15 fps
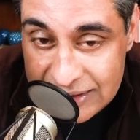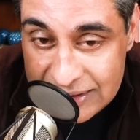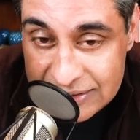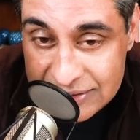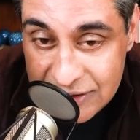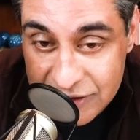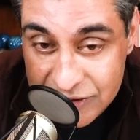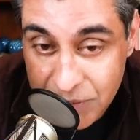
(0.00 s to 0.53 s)

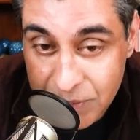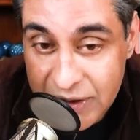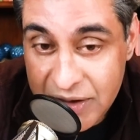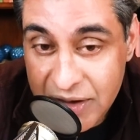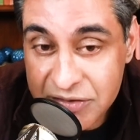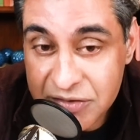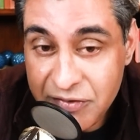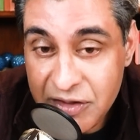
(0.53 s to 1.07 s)
Is it
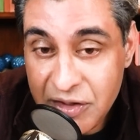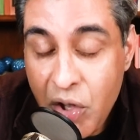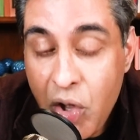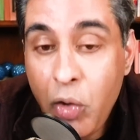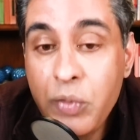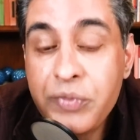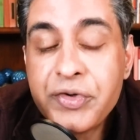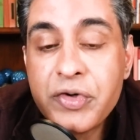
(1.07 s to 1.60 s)
because of an
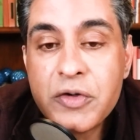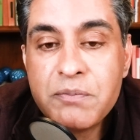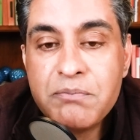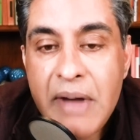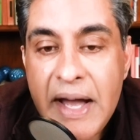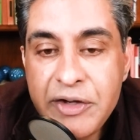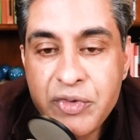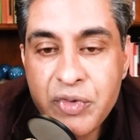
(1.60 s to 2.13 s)
altered
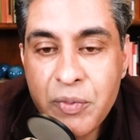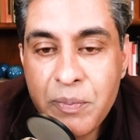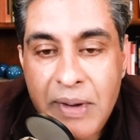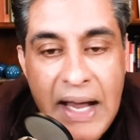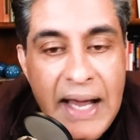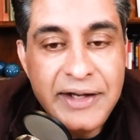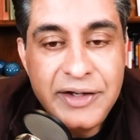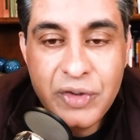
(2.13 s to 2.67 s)

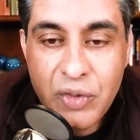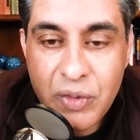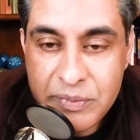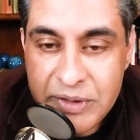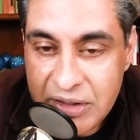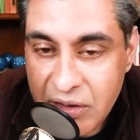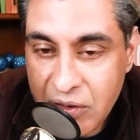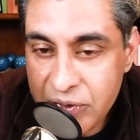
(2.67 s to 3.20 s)
microbiome
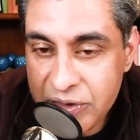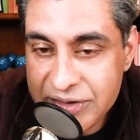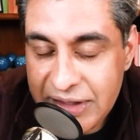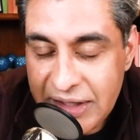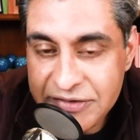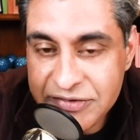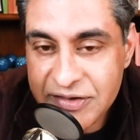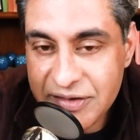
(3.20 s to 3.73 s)
in our
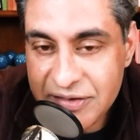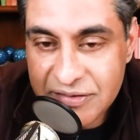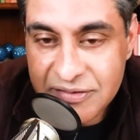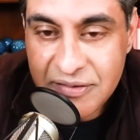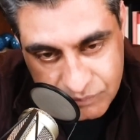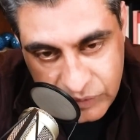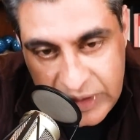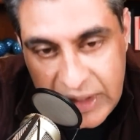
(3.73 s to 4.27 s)

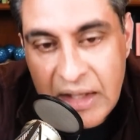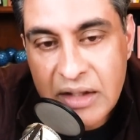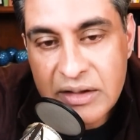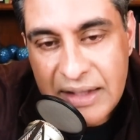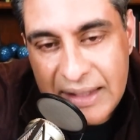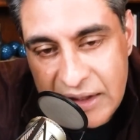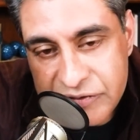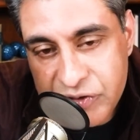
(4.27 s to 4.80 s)
intestines?
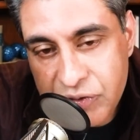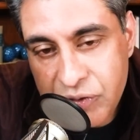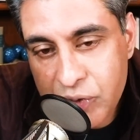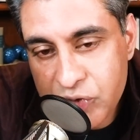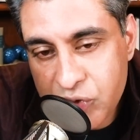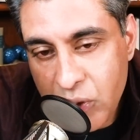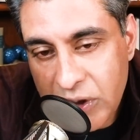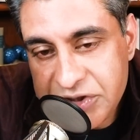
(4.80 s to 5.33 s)
To answer
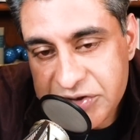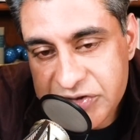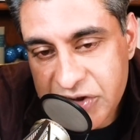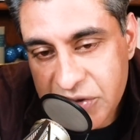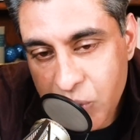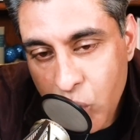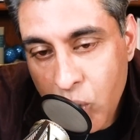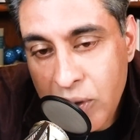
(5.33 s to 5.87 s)
those questions
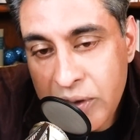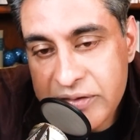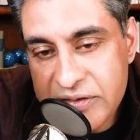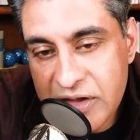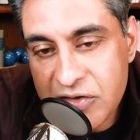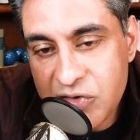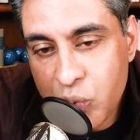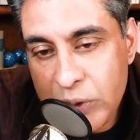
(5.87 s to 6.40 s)
and more,
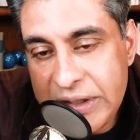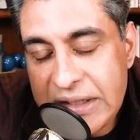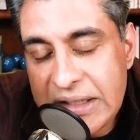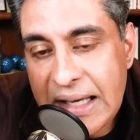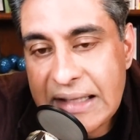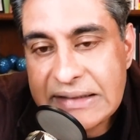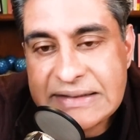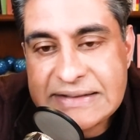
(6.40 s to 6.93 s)
this week
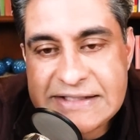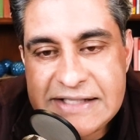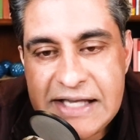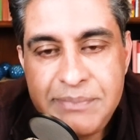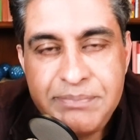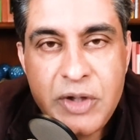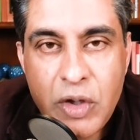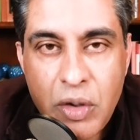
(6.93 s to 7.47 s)
on
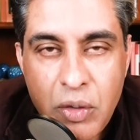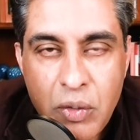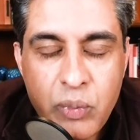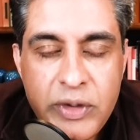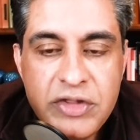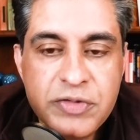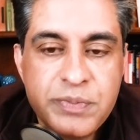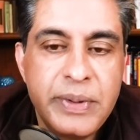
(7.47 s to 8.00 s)
Sapio
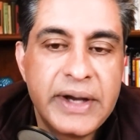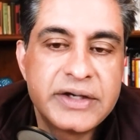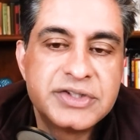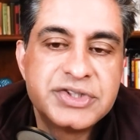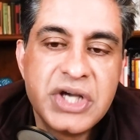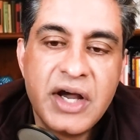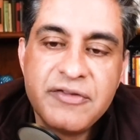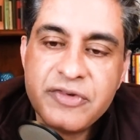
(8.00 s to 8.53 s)
with Buck
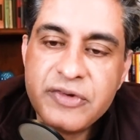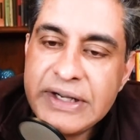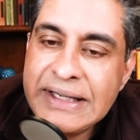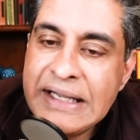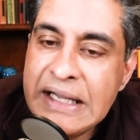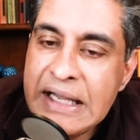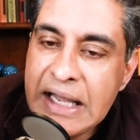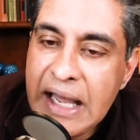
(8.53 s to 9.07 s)

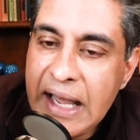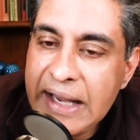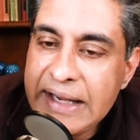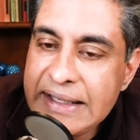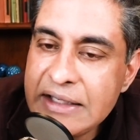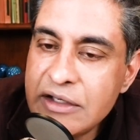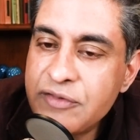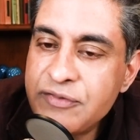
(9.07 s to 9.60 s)
Joffrey,
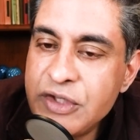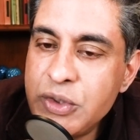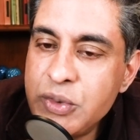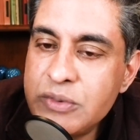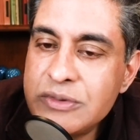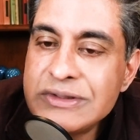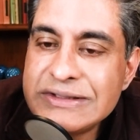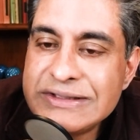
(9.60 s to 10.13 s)
I
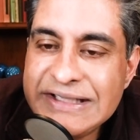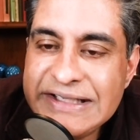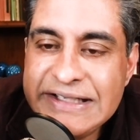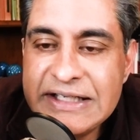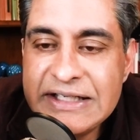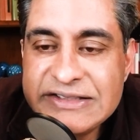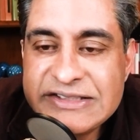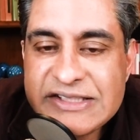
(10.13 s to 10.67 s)
interview
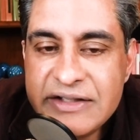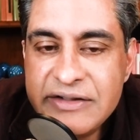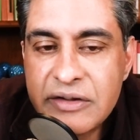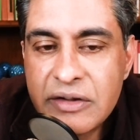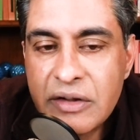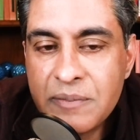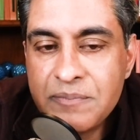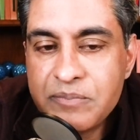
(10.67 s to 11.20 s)
Tina
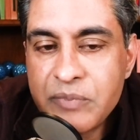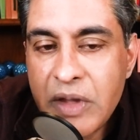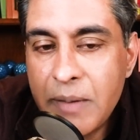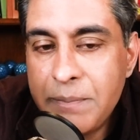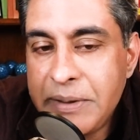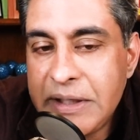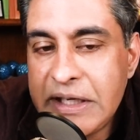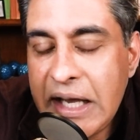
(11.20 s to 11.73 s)
Sindher, a
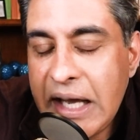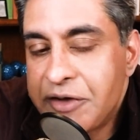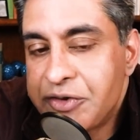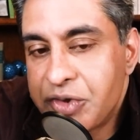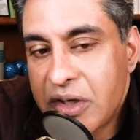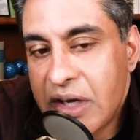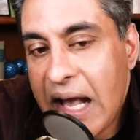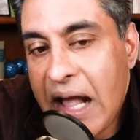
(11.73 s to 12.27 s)

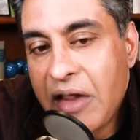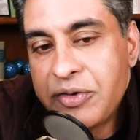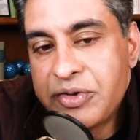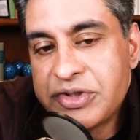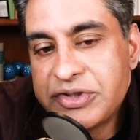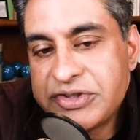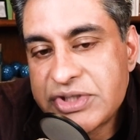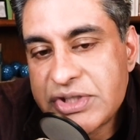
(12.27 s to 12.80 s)
pediatric
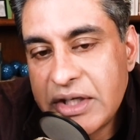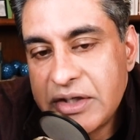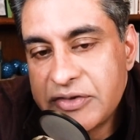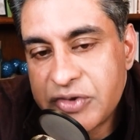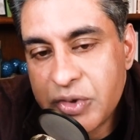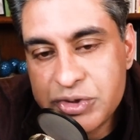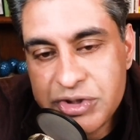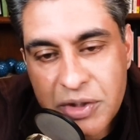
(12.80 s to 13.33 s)
allergist and
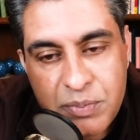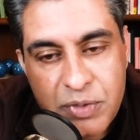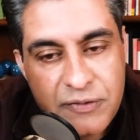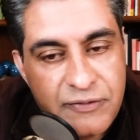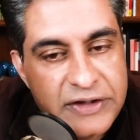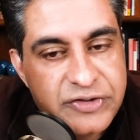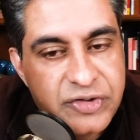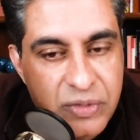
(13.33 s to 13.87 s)
associate
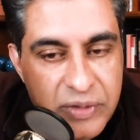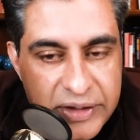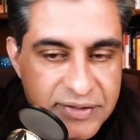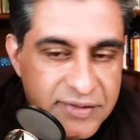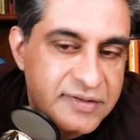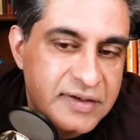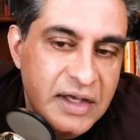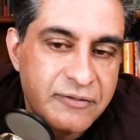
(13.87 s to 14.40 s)
professor at
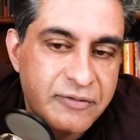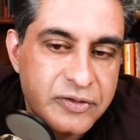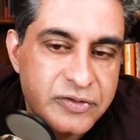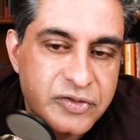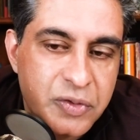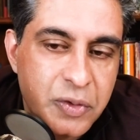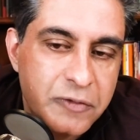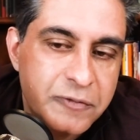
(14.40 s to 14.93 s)
Stanford
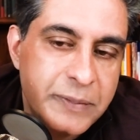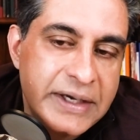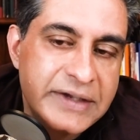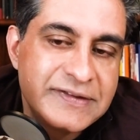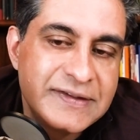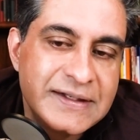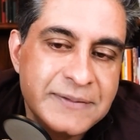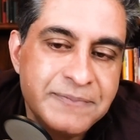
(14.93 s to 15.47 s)
School of
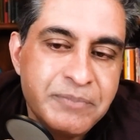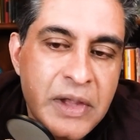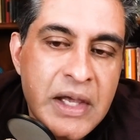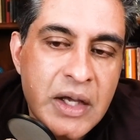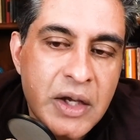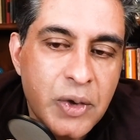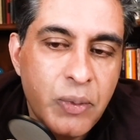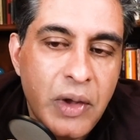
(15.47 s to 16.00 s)
Medicine,
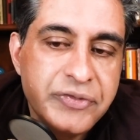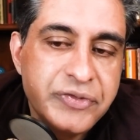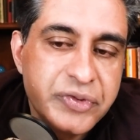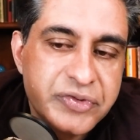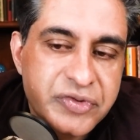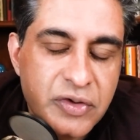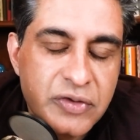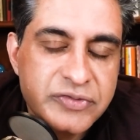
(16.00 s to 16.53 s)
who also
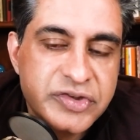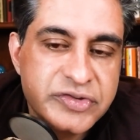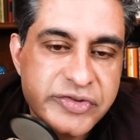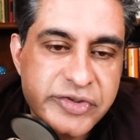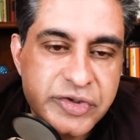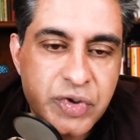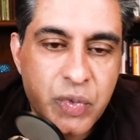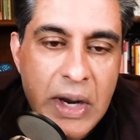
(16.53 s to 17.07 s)
serves as the
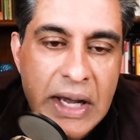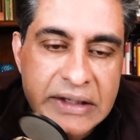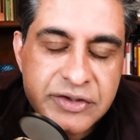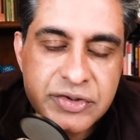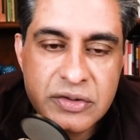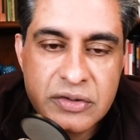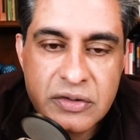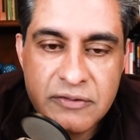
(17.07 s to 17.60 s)
director of